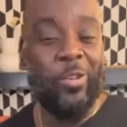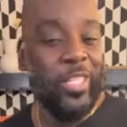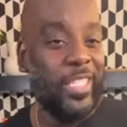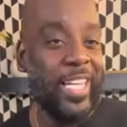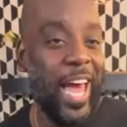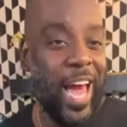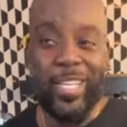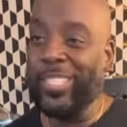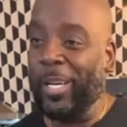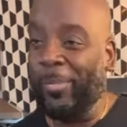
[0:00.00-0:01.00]
on the side or
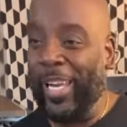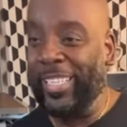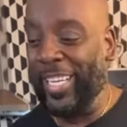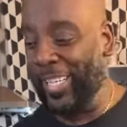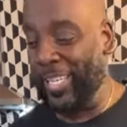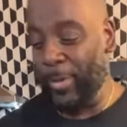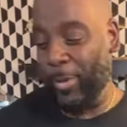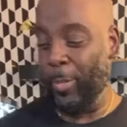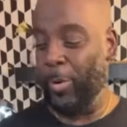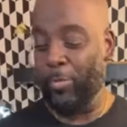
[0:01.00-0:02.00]
something like that to keep it
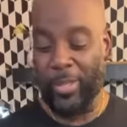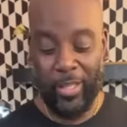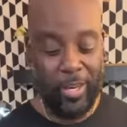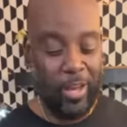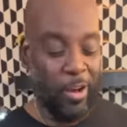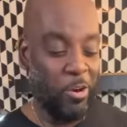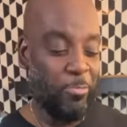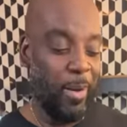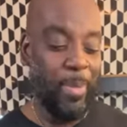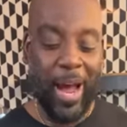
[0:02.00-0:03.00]
up on my on
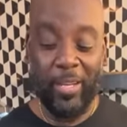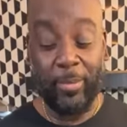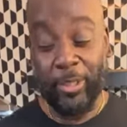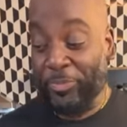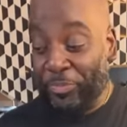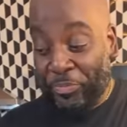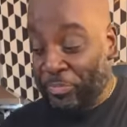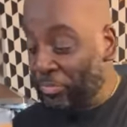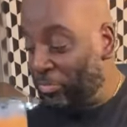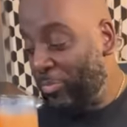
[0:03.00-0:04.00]
my body, but
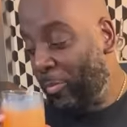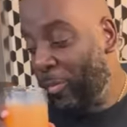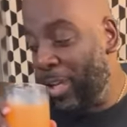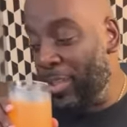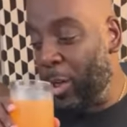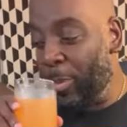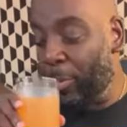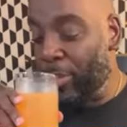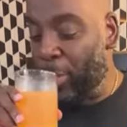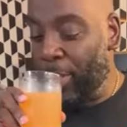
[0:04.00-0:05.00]
it's gonna be what
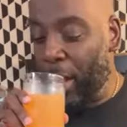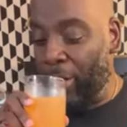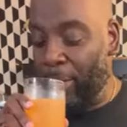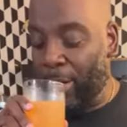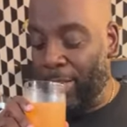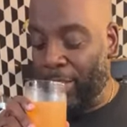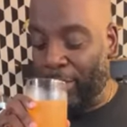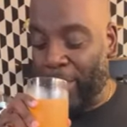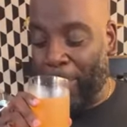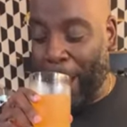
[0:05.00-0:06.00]
it's gonna be. Okay, come on, let's cook
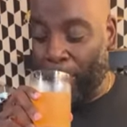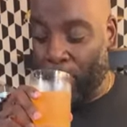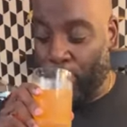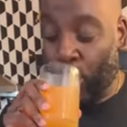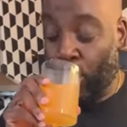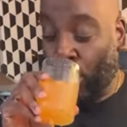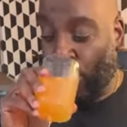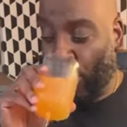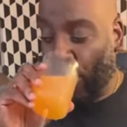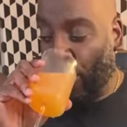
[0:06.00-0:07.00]
this pot roast.
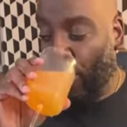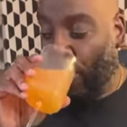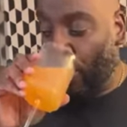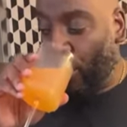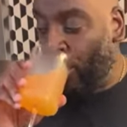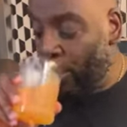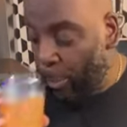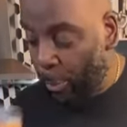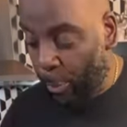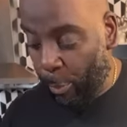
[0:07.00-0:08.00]

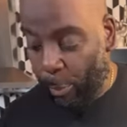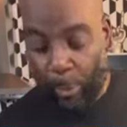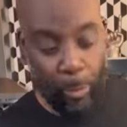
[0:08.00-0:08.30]
Mmm.